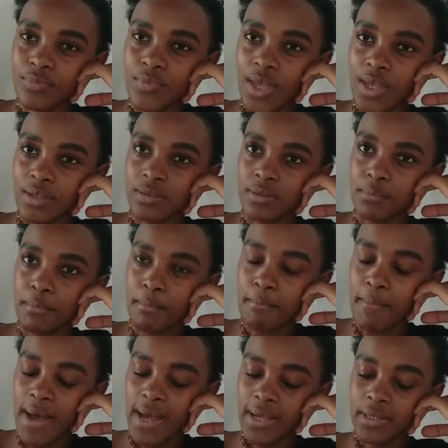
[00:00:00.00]
and
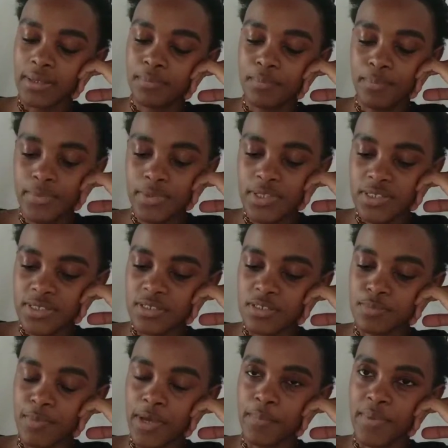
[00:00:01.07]
my this
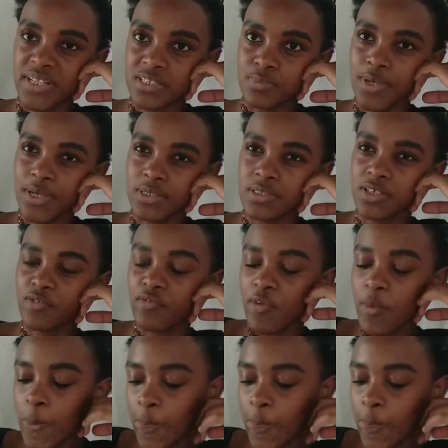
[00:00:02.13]
is my perspective